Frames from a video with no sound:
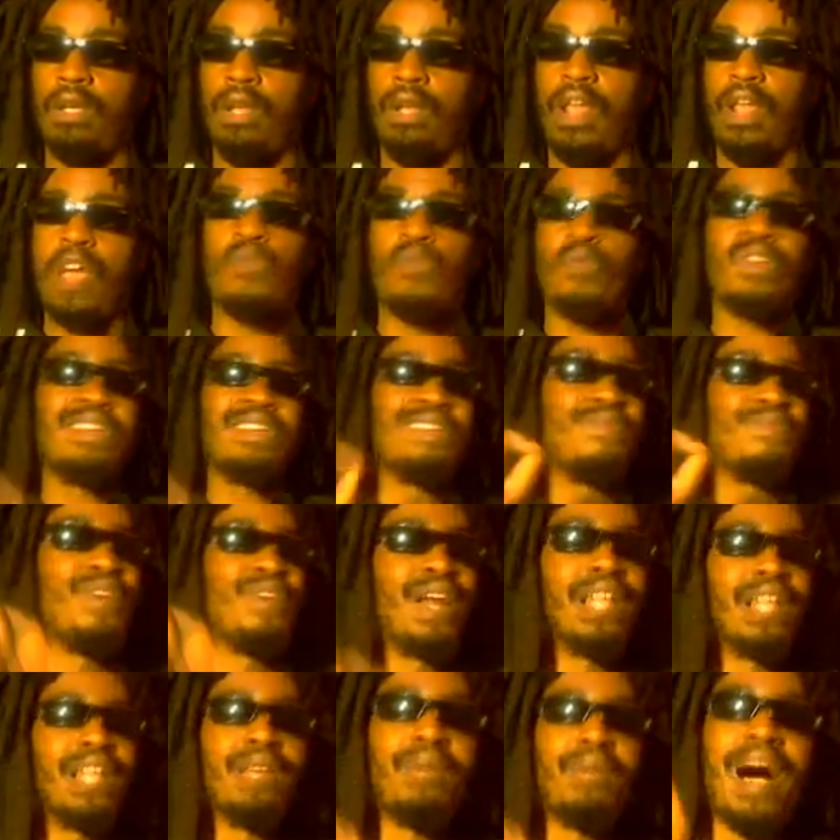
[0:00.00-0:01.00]
And we
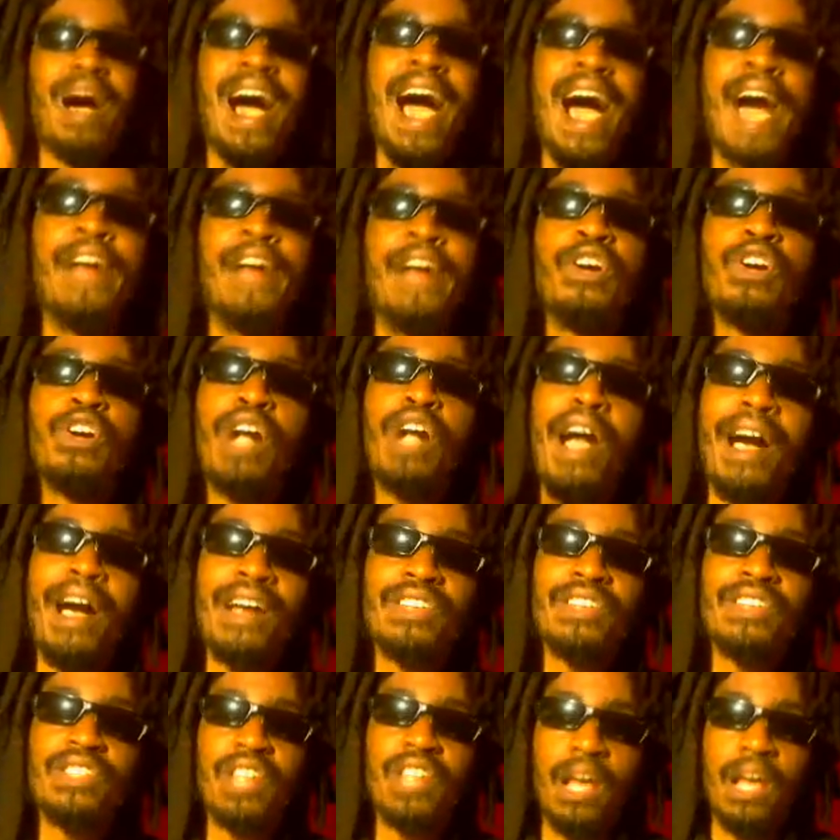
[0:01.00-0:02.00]
develop higher
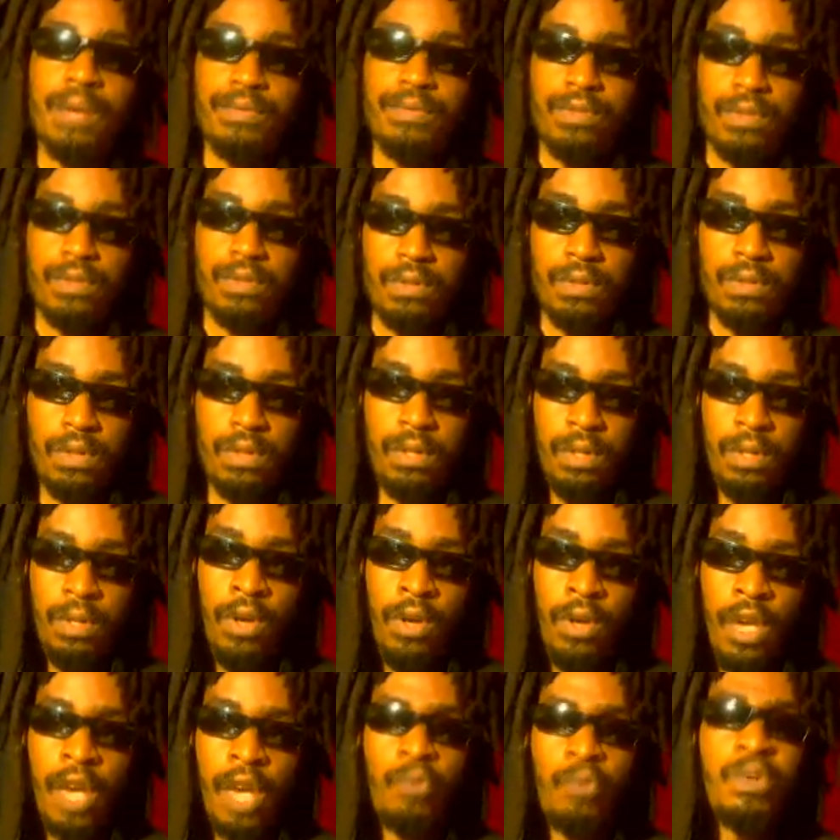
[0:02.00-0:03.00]
concepts.
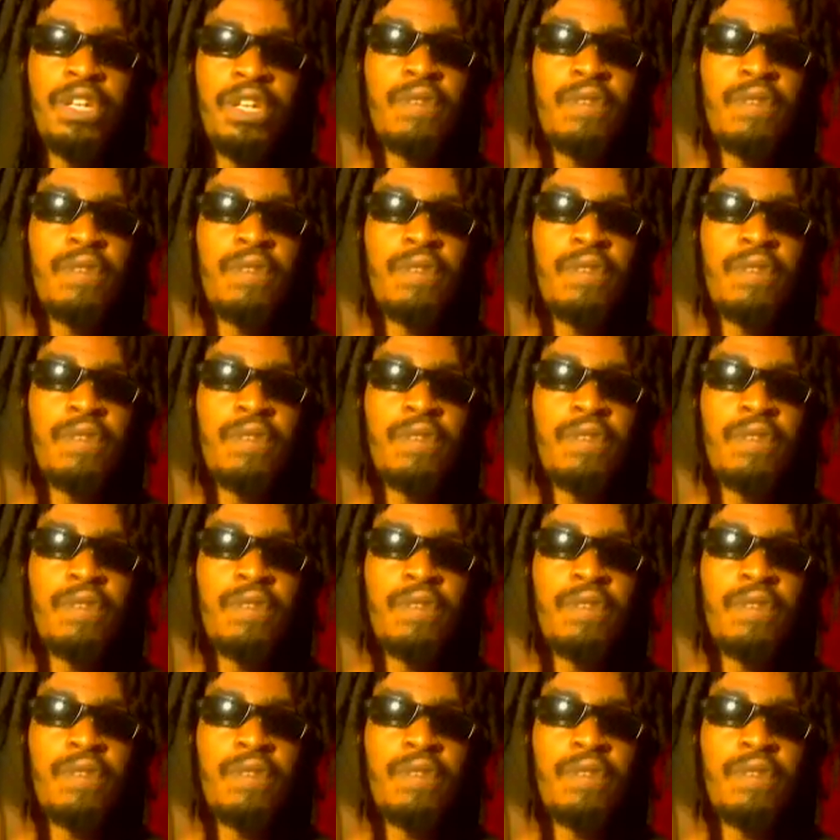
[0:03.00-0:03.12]
And we